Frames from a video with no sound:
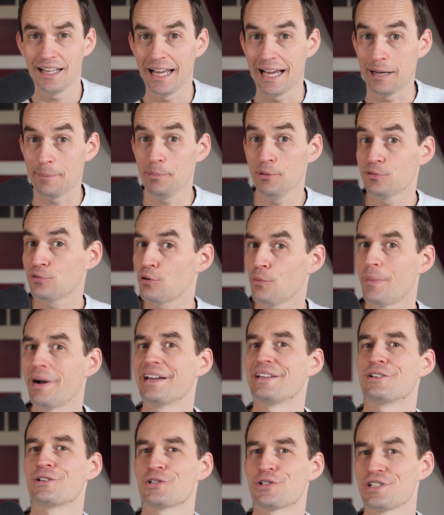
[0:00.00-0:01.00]
Apple
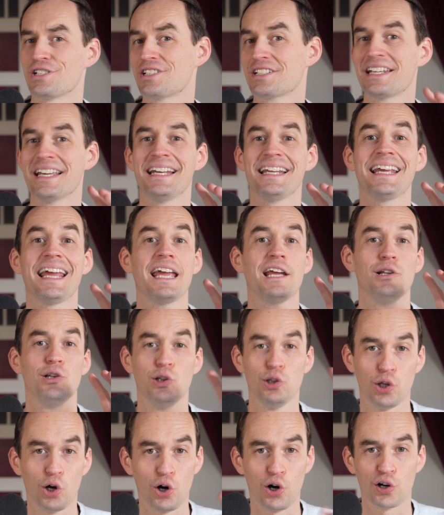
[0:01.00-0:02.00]
Reminders is getting a
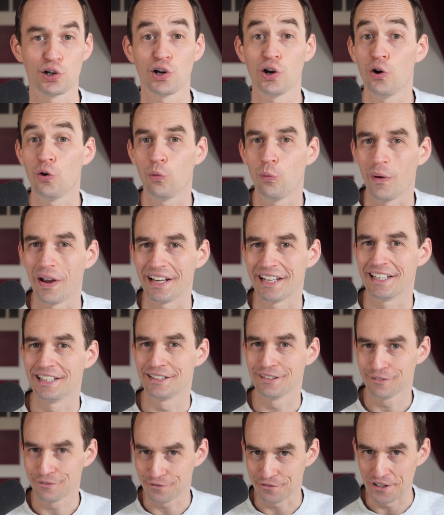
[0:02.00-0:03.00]

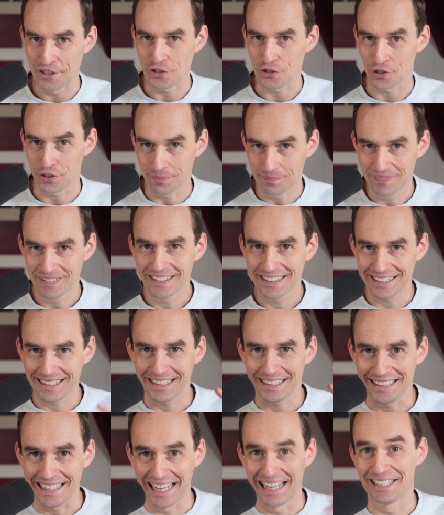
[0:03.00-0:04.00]
long-awaited feature,
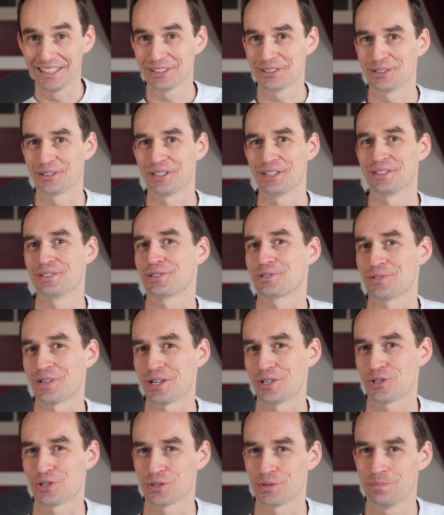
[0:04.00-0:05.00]
calendar
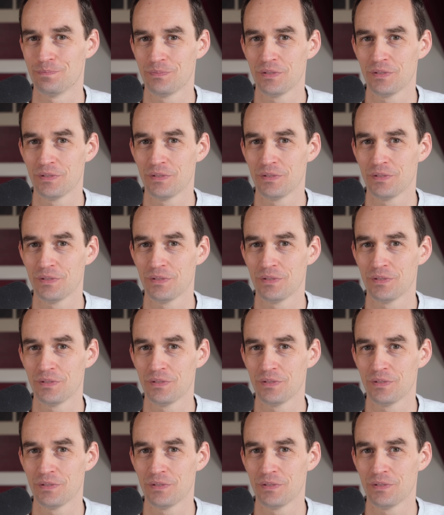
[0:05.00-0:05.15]
integration.